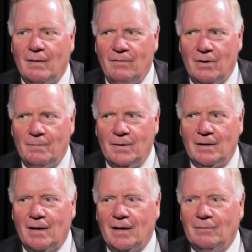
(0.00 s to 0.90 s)
I'm very
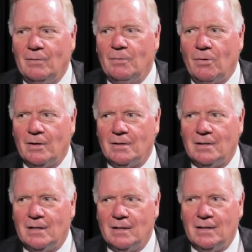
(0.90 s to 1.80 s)
big on reporting to
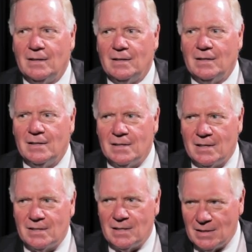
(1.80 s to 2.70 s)
the the
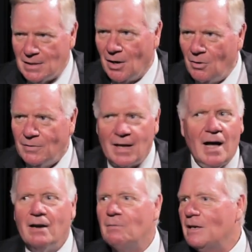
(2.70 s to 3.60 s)
CEO, and
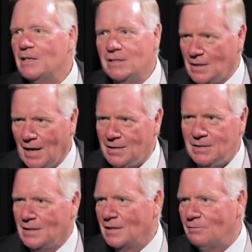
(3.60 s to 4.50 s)
not everybody
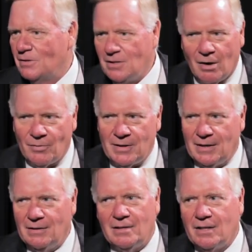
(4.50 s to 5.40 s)
does. And if you don't,
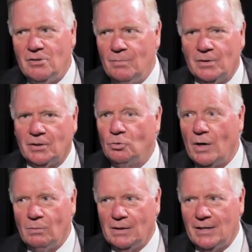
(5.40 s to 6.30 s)
then can you build a
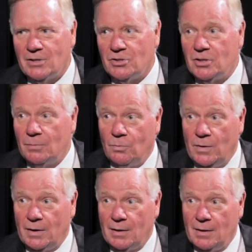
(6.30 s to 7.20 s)
great relationship
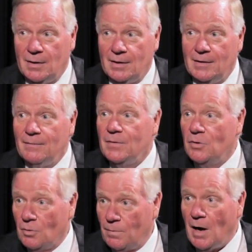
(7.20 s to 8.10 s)
with
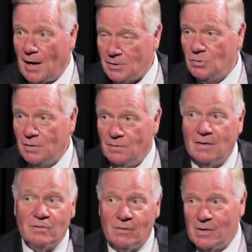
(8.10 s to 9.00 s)
your boss, whoever
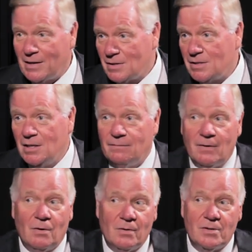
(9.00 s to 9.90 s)
that's a CFO
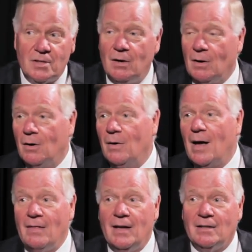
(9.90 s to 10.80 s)
or the COO,
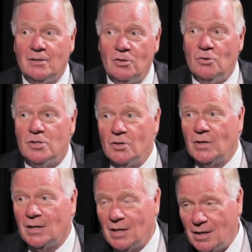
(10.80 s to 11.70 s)
and then do you still
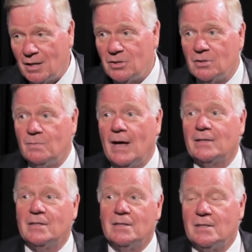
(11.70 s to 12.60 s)
get connections back
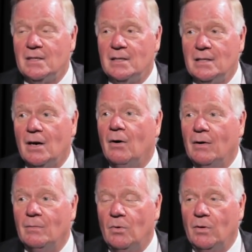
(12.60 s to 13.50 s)
to the CEO are
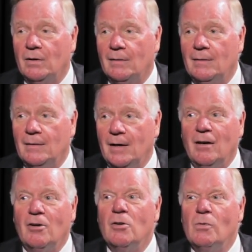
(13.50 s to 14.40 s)
important and
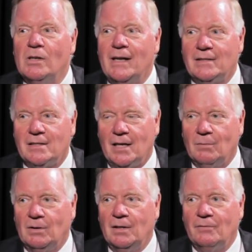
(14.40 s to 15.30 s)
are you really at the
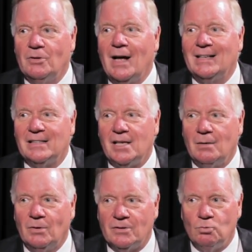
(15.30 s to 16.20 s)
table? If you're not at the
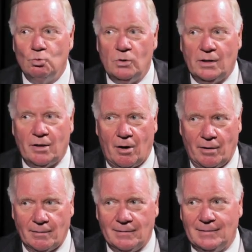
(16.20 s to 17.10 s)
table, it's really hard.
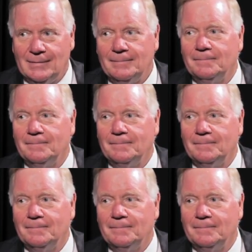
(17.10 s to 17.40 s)
Mm.